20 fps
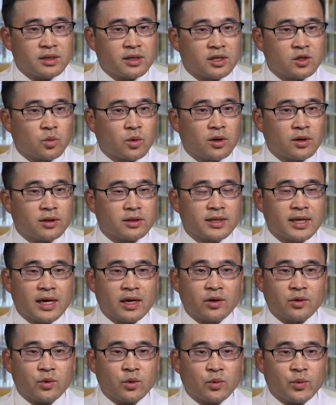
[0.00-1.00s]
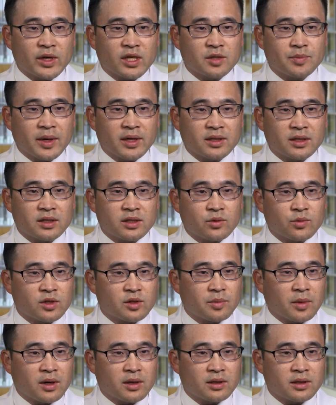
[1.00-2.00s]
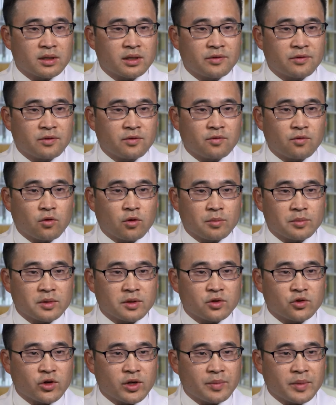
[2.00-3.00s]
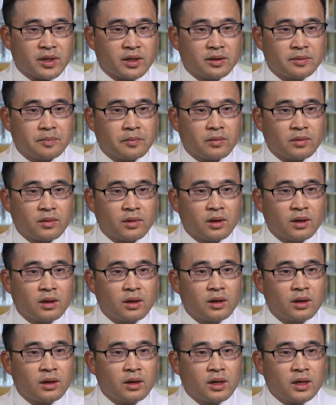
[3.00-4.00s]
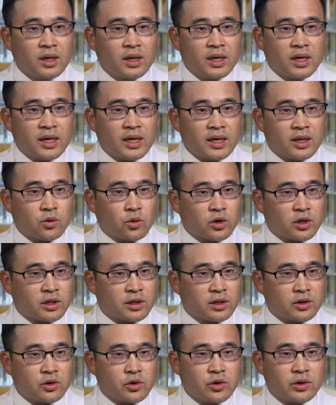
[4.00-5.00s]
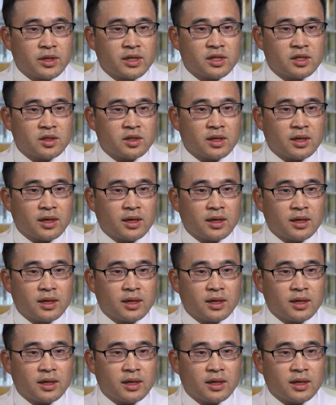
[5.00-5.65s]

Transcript: as well as how we expect it to respond to different forms of treatment. In order to do this,